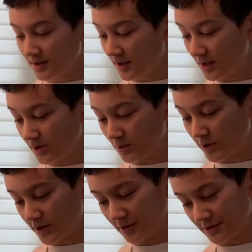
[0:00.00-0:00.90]
Now
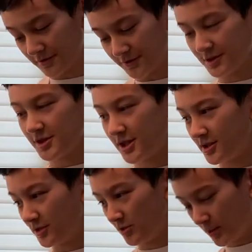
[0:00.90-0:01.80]
we are going to finish
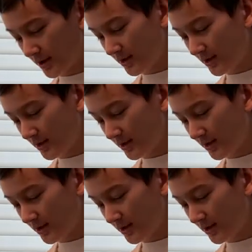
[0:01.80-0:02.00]
adding the wet